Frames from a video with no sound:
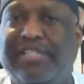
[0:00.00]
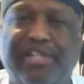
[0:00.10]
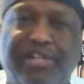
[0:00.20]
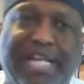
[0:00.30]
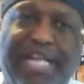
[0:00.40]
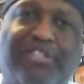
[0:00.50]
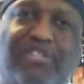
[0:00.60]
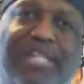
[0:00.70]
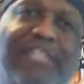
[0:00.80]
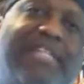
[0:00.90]
So you're getting
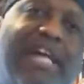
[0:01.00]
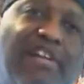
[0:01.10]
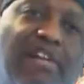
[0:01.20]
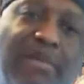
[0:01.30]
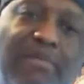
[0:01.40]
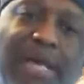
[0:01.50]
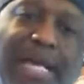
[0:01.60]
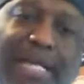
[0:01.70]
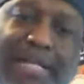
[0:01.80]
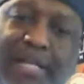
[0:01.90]
drinks now that are being
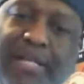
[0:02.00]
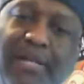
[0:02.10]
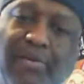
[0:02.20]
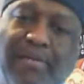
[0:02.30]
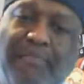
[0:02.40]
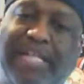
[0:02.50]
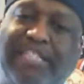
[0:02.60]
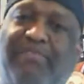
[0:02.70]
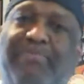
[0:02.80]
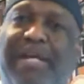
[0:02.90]
made with a mix
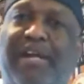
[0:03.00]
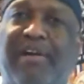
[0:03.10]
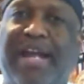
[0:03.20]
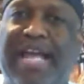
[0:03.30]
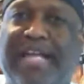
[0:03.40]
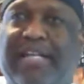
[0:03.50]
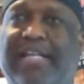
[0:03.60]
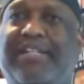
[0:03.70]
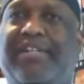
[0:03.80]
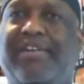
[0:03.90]
of beer and
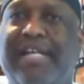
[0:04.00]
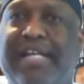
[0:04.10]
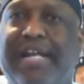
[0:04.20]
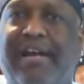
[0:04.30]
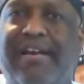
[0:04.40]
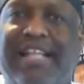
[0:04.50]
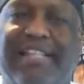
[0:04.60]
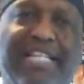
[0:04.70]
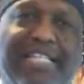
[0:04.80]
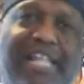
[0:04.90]
liquor in there, and I
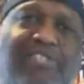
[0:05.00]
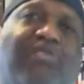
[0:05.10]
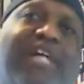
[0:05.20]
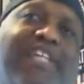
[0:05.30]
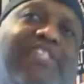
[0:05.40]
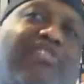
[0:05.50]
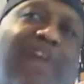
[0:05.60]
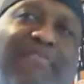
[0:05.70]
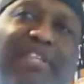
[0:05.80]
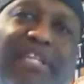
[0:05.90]
think that's kind of the
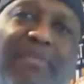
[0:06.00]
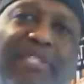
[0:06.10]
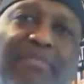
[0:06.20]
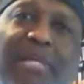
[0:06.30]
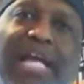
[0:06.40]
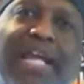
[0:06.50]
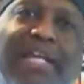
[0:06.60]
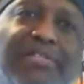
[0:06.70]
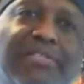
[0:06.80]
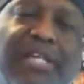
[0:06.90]
driving thing with the
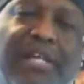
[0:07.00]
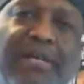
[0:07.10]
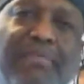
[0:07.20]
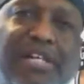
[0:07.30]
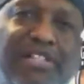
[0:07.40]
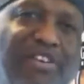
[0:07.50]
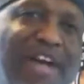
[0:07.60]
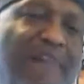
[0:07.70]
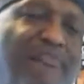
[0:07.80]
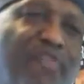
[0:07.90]
millennials, because they're
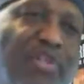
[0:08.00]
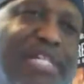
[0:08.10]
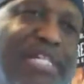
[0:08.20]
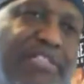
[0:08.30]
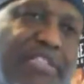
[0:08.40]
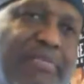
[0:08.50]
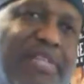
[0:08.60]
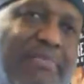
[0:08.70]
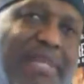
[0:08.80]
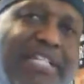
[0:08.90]
not fully, some of
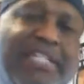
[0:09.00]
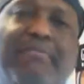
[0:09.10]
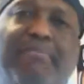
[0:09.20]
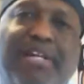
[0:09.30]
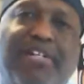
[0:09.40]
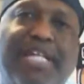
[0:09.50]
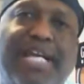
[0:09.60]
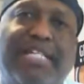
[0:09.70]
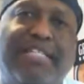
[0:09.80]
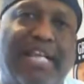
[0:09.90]
them, into the beer taste.